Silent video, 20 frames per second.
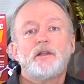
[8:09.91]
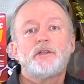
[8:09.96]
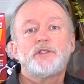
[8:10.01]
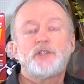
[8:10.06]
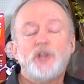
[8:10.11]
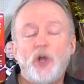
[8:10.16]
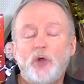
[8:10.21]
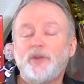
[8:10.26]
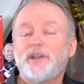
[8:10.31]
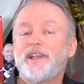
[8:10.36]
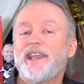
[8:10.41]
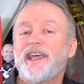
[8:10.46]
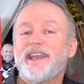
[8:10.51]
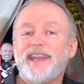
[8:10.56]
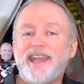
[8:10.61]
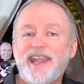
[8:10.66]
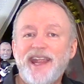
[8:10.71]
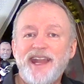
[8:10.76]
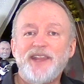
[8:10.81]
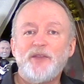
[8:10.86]
Don't
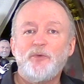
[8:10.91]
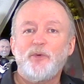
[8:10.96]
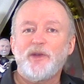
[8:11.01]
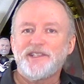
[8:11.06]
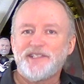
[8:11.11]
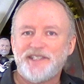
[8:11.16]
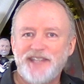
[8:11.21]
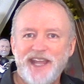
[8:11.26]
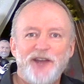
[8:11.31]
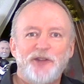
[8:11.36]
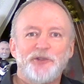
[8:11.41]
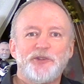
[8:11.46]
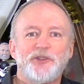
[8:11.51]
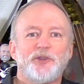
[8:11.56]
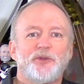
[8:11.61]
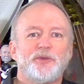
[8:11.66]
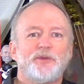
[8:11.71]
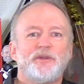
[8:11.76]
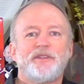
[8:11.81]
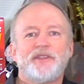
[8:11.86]
let anyone tell
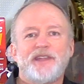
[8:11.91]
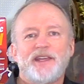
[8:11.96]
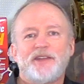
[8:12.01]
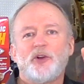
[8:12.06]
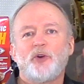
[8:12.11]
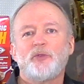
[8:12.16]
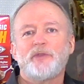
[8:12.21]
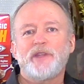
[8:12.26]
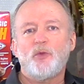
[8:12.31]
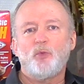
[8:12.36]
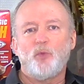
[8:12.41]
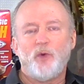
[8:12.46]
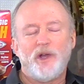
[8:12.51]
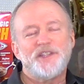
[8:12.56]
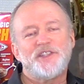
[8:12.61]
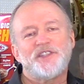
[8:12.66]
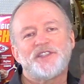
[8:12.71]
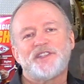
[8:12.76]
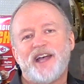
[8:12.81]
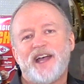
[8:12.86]
you that only
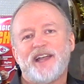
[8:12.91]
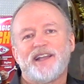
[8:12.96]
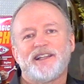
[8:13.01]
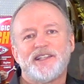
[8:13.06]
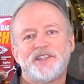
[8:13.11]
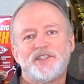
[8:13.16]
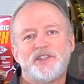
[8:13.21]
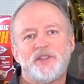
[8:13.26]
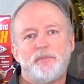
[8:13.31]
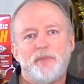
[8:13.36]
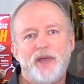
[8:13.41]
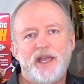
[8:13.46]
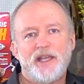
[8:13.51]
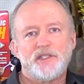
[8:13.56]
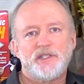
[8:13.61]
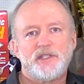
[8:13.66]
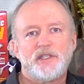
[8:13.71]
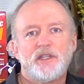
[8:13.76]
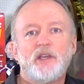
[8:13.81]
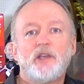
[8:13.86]
one style is the
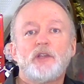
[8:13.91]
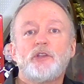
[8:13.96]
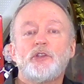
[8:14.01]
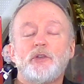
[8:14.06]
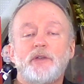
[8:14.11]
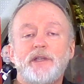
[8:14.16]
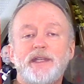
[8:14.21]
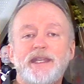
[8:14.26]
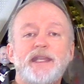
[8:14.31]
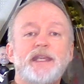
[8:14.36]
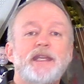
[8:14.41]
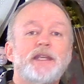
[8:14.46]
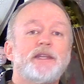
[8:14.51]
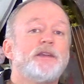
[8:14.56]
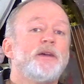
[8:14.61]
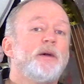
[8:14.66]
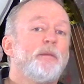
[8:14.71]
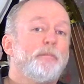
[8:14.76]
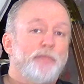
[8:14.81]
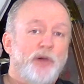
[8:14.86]
best. You
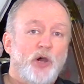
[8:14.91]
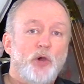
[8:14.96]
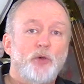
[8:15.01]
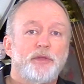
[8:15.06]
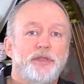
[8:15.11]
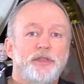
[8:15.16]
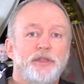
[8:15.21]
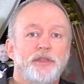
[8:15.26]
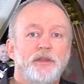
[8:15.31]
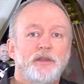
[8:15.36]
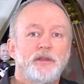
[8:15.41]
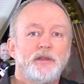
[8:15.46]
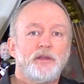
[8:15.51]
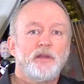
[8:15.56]
need both.